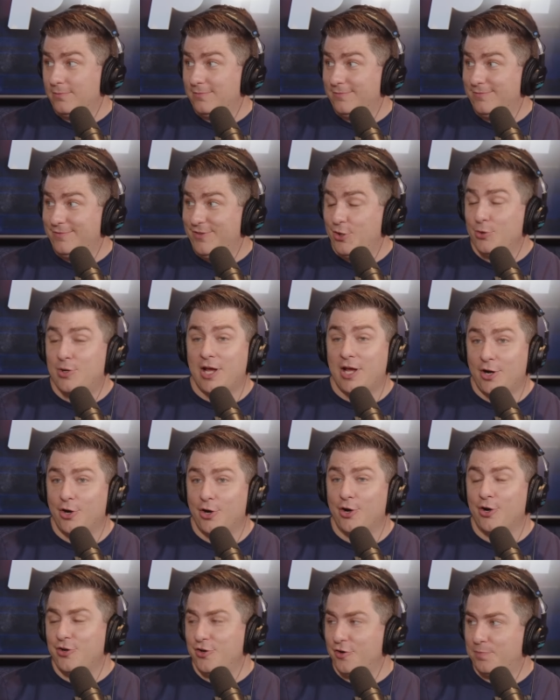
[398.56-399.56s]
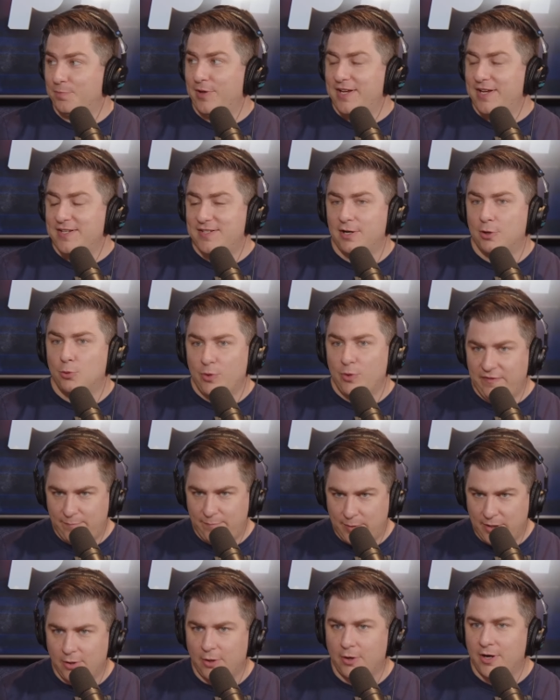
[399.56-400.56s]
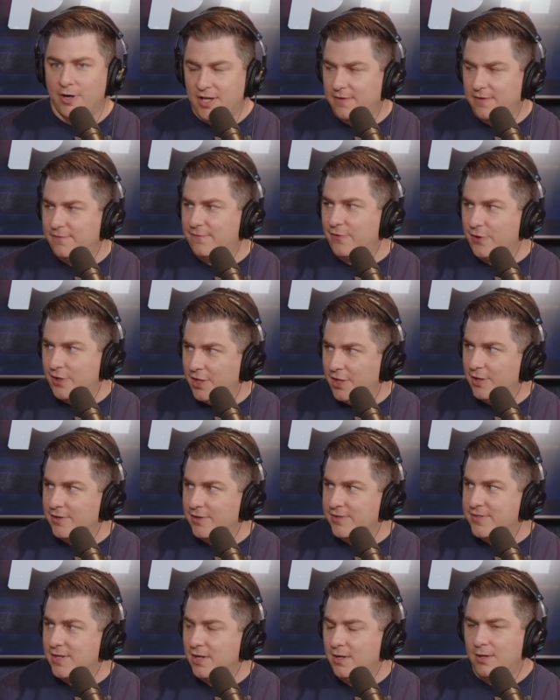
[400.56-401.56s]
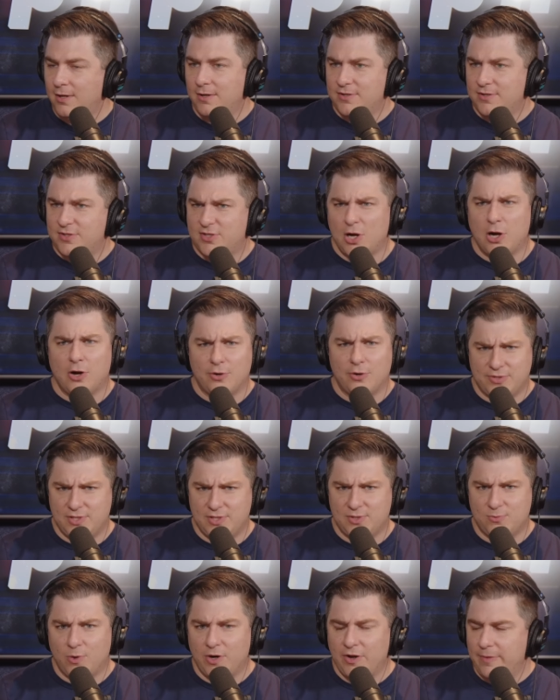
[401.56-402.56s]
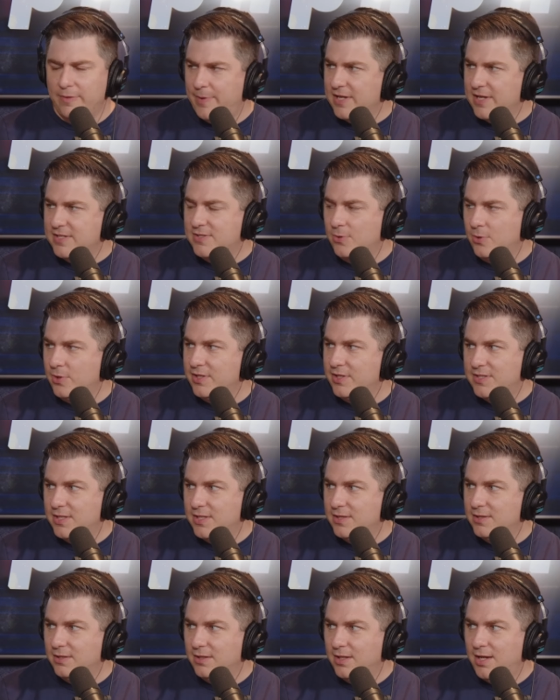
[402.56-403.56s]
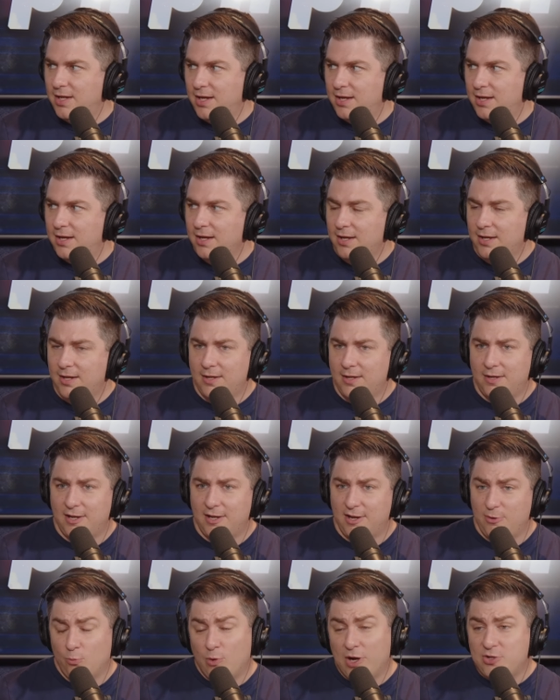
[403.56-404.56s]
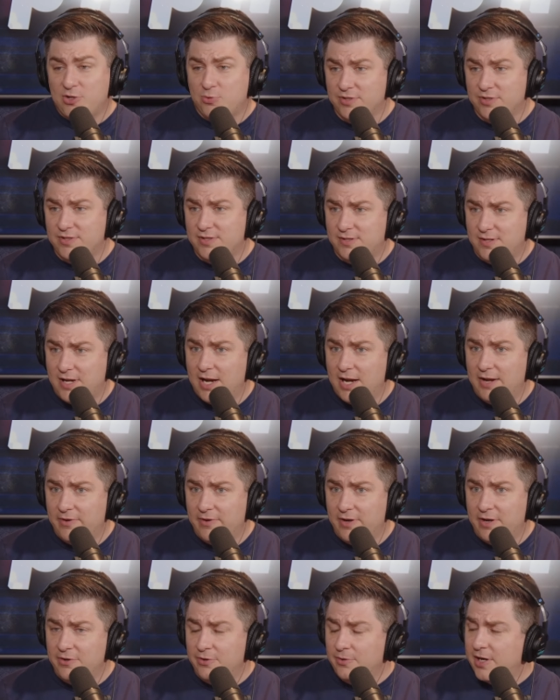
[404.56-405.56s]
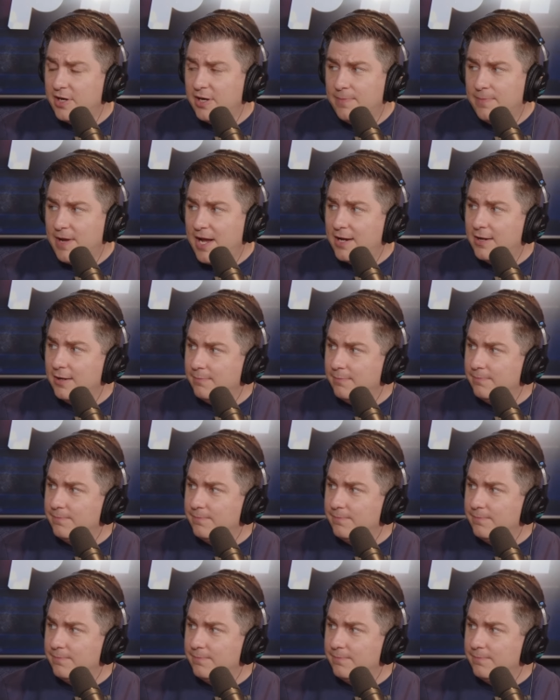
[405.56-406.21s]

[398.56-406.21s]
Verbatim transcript: You got to earn your place here. We've been earning it for years. Saros is one of the best goalies in the league. And Wedgwood's kind of an underrated backup.